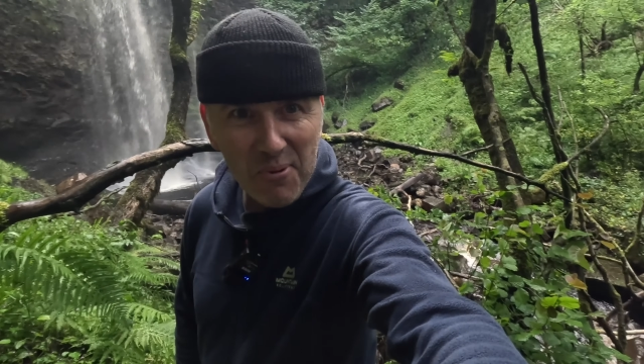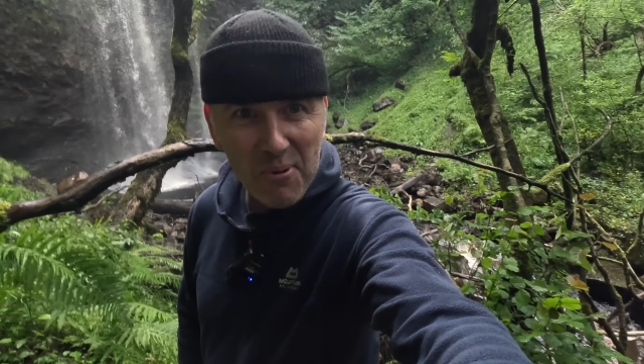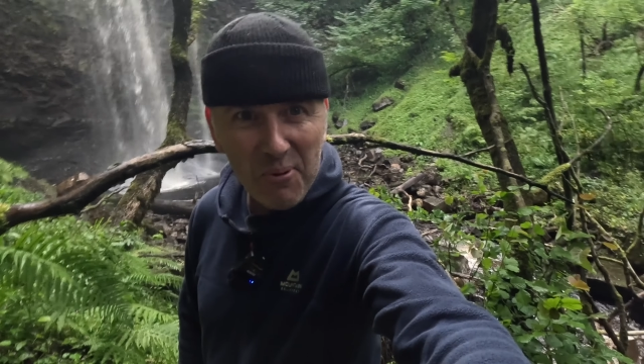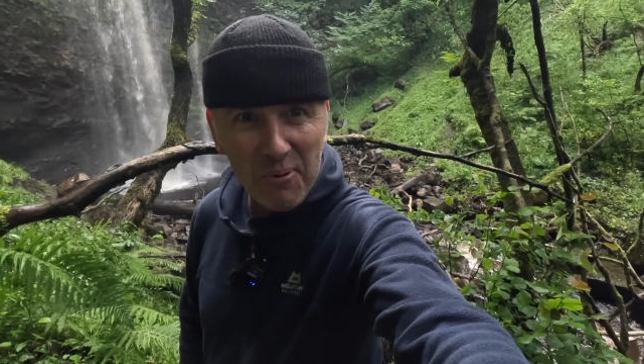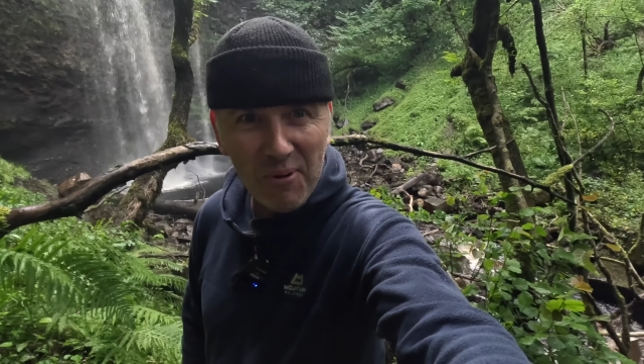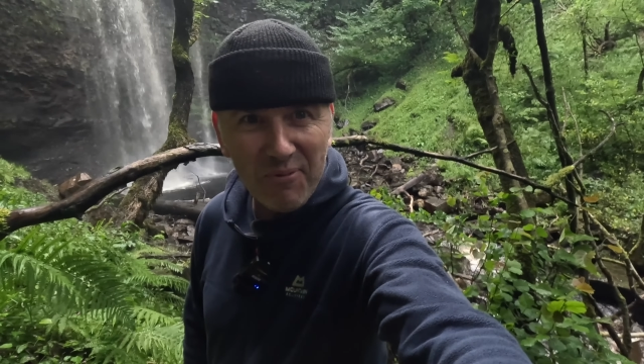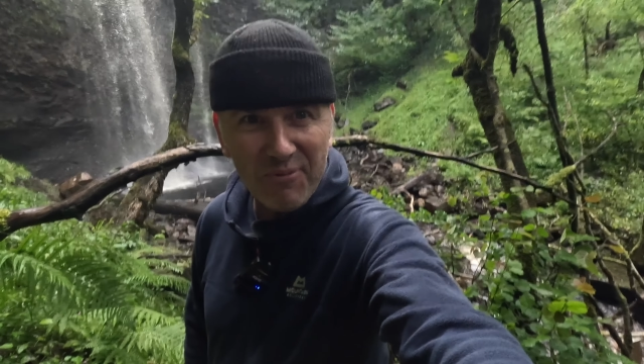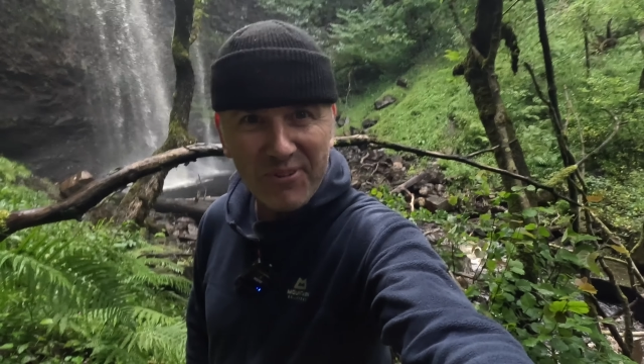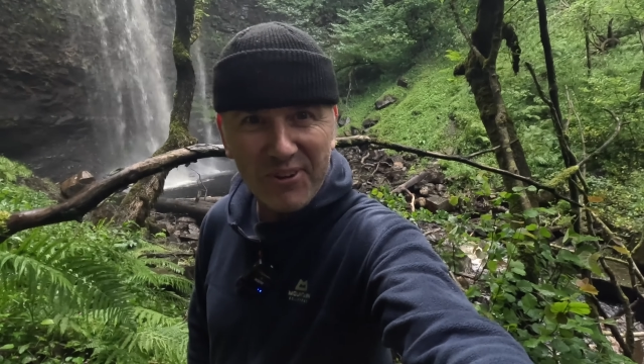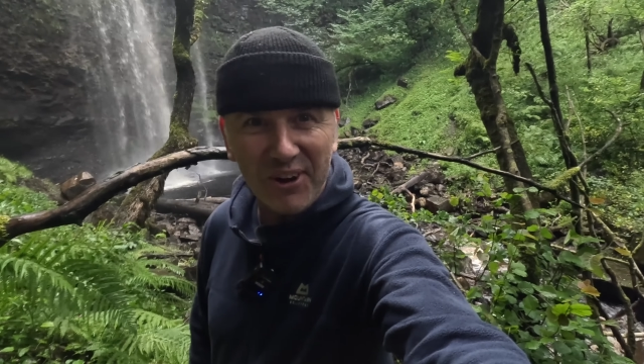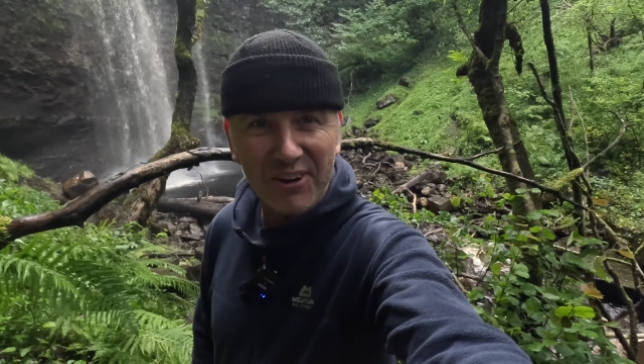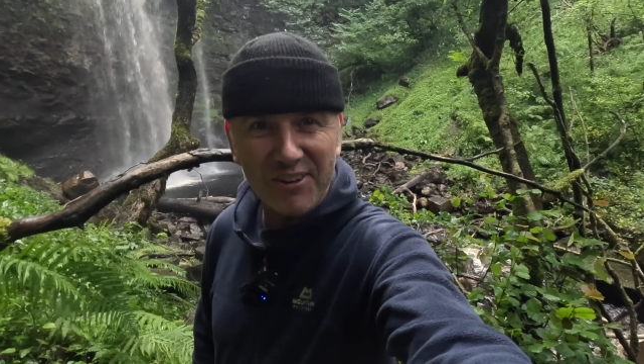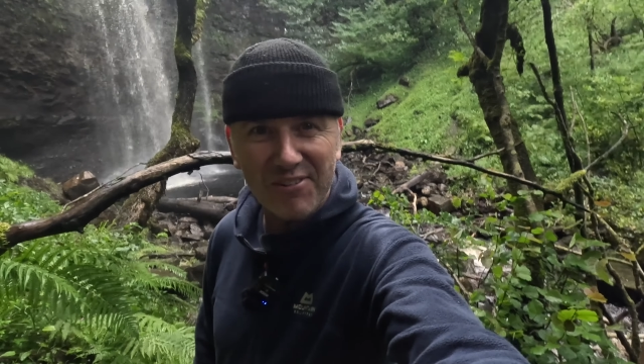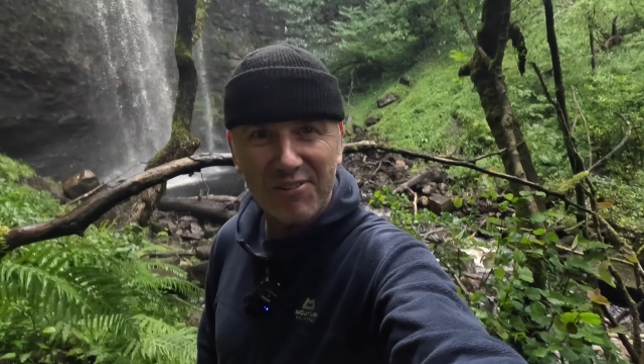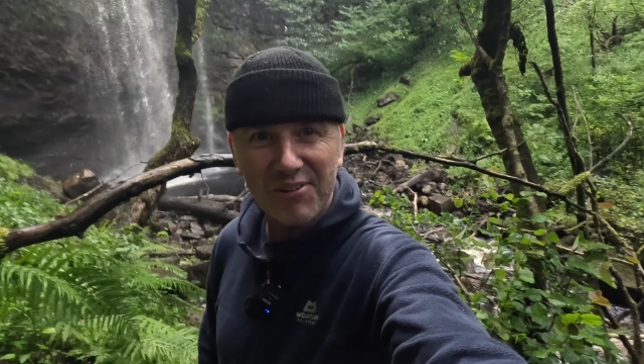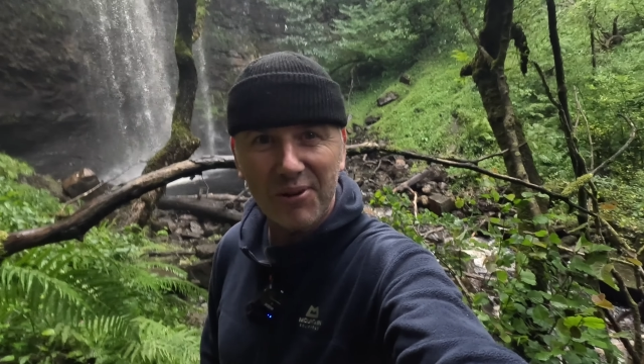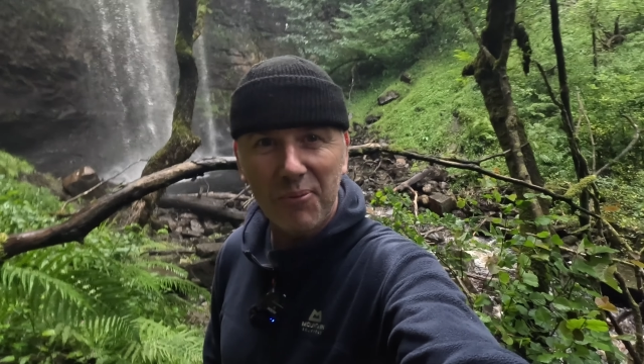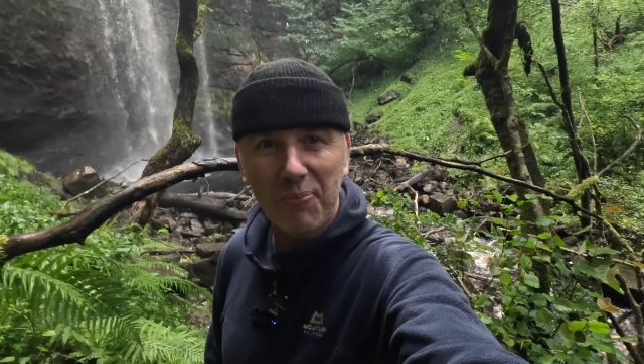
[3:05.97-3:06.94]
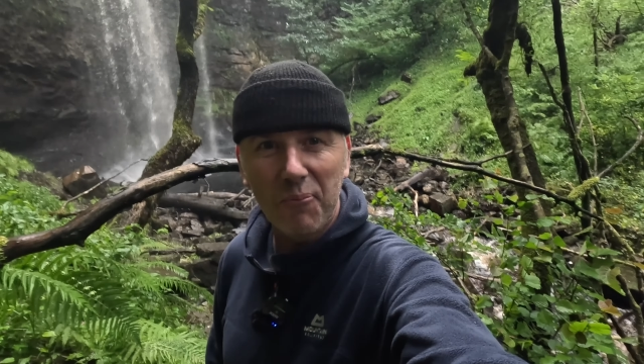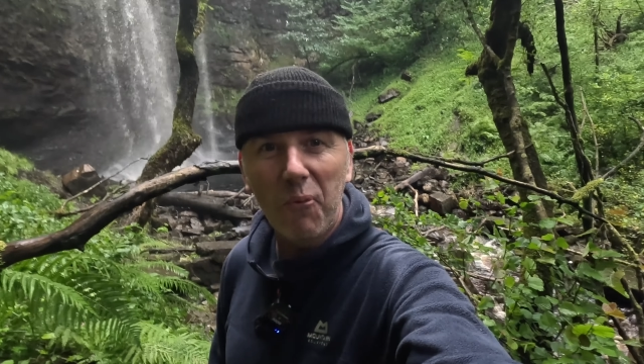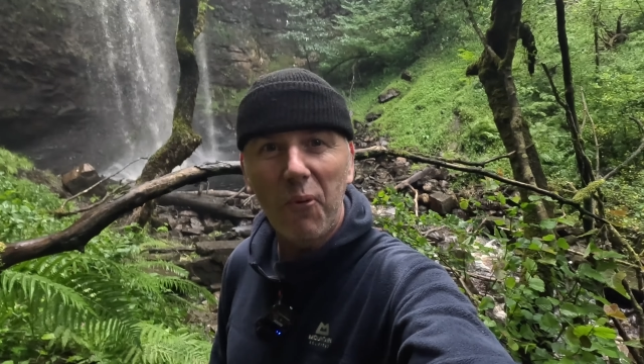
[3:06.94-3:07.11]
we've got some